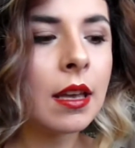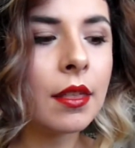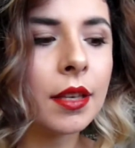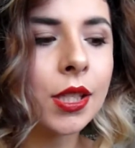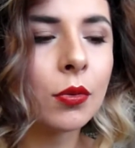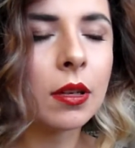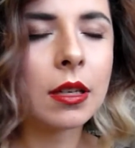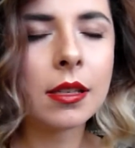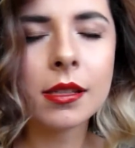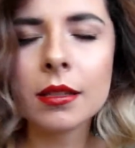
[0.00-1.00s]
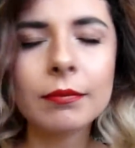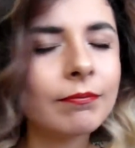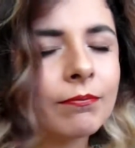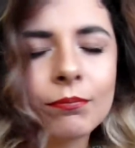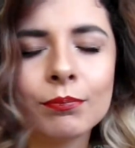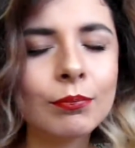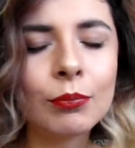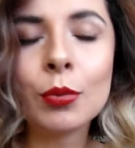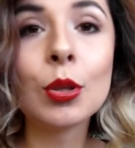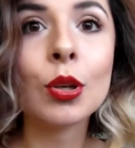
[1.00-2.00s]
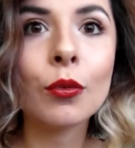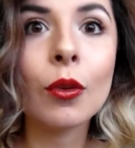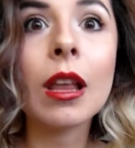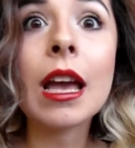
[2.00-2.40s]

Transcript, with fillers: this one is beautiful.